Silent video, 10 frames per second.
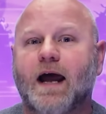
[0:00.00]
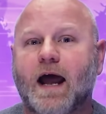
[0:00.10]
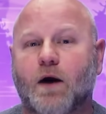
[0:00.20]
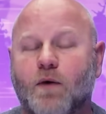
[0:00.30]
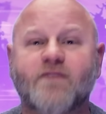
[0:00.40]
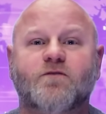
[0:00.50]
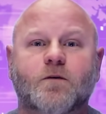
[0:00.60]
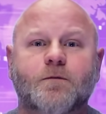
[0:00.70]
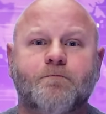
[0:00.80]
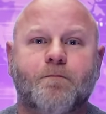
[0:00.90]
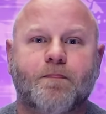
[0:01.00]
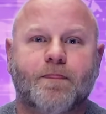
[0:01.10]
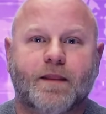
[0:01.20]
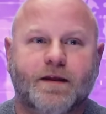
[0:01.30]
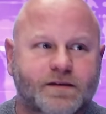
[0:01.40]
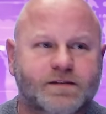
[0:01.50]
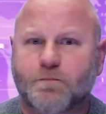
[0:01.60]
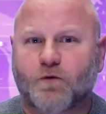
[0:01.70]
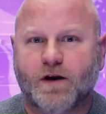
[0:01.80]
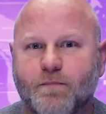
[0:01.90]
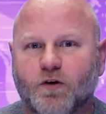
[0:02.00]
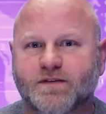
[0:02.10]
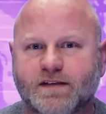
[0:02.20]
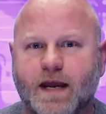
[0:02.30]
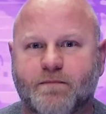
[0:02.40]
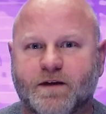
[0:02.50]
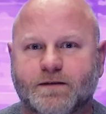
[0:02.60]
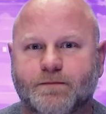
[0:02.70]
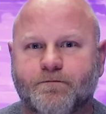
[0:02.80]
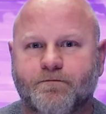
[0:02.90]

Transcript: However, this is a bold statement.